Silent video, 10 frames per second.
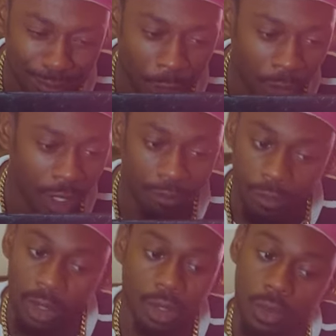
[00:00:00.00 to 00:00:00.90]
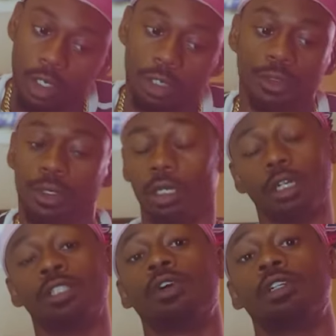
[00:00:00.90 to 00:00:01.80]
Okay, whatever. Uh,
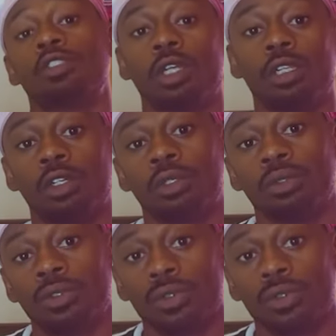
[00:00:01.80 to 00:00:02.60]
as far as the trailer goes,